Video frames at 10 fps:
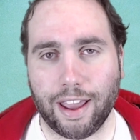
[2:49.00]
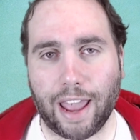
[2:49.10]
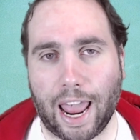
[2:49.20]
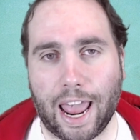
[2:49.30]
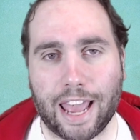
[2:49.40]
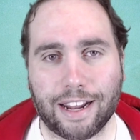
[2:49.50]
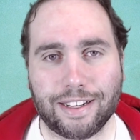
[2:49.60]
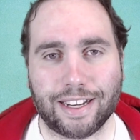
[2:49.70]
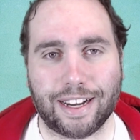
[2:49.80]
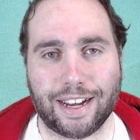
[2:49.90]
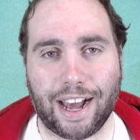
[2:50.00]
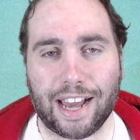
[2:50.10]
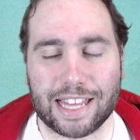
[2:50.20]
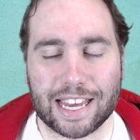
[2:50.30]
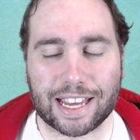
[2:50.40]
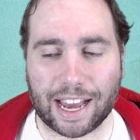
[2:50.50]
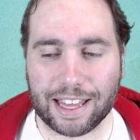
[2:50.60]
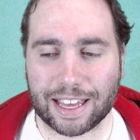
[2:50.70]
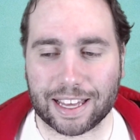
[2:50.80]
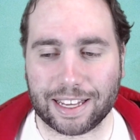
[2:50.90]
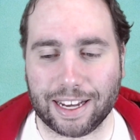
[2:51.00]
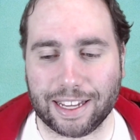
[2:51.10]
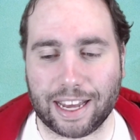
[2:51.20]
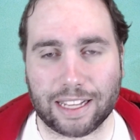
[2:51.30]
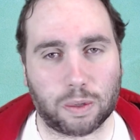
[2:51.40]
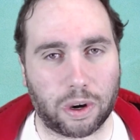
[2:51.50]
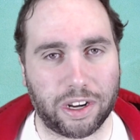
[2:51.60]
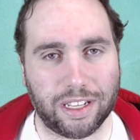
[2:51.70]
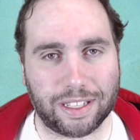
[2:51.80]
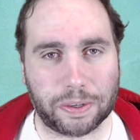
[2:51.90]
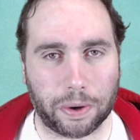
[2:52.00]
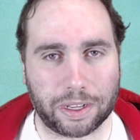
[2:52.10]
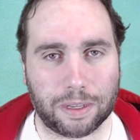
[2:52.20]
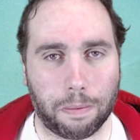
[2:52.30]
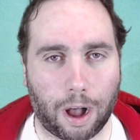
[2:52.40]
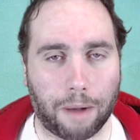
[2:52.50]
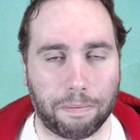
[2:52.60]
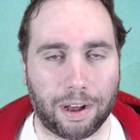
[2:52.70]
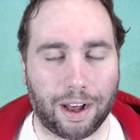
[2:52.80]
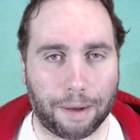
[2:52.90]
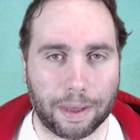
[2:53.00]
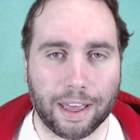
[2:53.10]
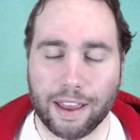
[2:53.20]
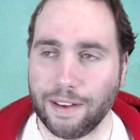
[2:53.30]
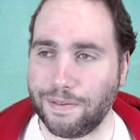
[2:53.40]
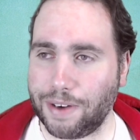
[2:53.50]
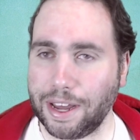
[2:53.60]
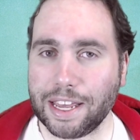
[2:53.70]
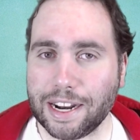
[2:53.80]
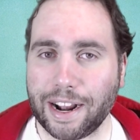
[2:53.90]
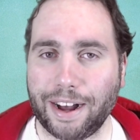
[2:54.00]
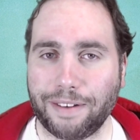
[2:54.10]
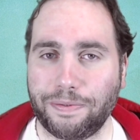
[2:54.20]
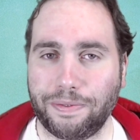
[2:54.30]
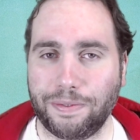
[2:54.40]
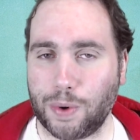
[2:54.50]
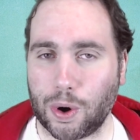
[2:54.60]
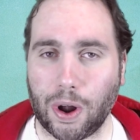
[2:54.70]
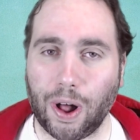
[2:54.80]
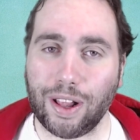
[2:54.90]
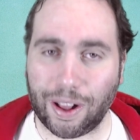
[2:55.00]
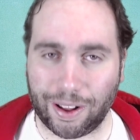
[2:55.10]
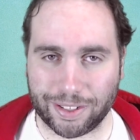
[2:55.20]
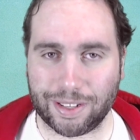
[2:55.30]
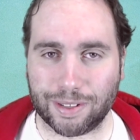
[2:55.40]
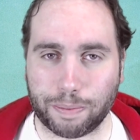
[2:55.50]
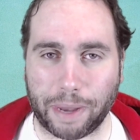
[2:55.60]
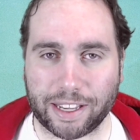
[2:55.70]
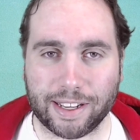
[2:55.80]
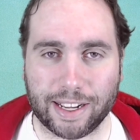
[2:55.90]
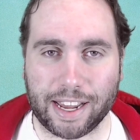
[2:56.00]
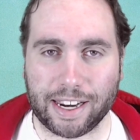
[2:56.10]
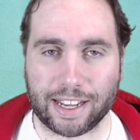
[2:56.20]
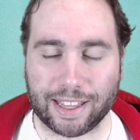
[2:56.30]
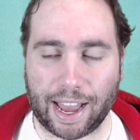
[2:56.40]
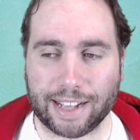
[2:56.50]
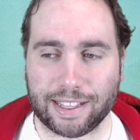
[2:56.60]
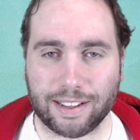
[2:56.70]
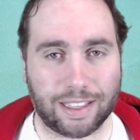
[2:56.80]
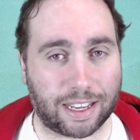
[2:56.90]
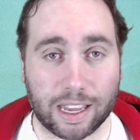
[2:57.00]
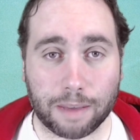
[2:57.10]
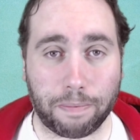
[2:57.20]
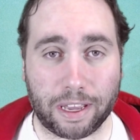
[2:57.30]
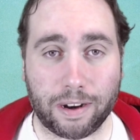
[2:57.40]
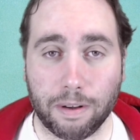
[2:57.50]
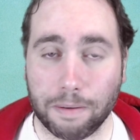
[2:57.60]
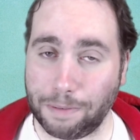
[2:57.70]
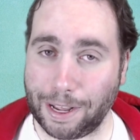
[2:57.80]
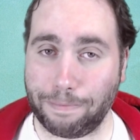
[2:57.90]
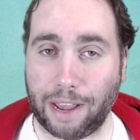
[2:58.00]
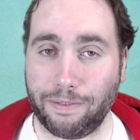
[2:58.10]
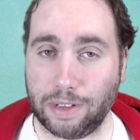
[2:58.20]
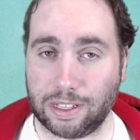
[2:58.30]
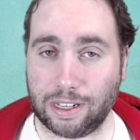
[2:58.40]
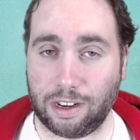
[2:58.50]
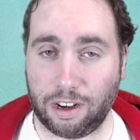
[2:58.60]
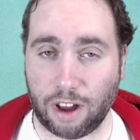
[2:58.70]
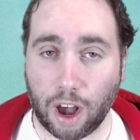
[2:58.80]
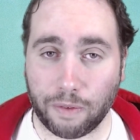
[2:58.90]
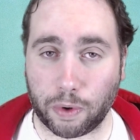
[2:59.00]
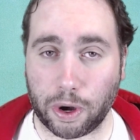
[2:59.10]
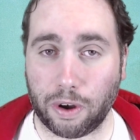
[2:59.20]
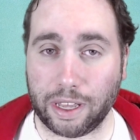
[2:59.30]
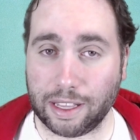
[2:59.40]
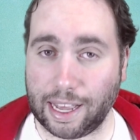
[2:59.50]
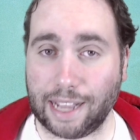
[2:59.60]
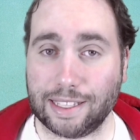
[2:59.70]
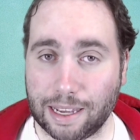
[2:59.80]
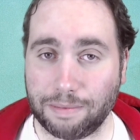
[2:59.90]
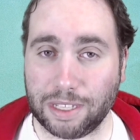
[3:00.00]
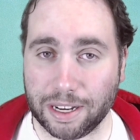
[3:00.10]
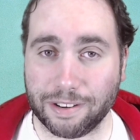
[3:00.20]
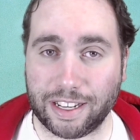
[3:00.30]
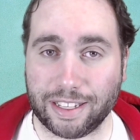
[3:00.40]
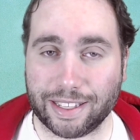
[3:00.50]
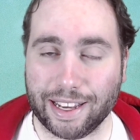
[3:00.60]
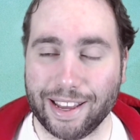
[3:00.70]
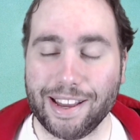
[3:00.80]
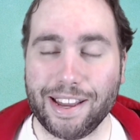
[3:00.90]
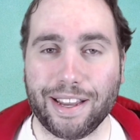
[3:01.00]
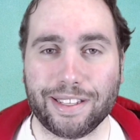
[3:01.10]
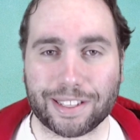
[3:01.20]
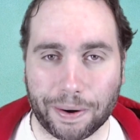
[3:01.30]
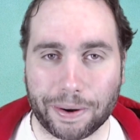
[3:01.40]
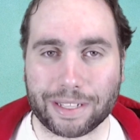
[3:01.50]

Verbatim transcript: and uh, I think I think uh, that's where he's going to pop up. Funny enough, we're all also speculating that the Kingpin, played by Vincent D'Onofrio in that same series, is going to